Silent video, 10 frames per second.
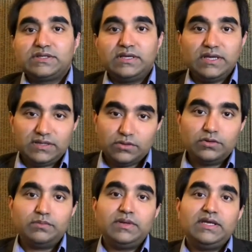it
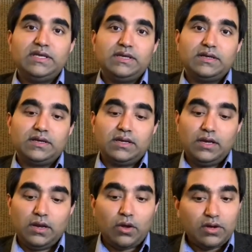could be a
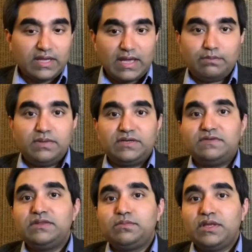long gap
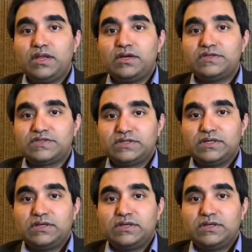between periods,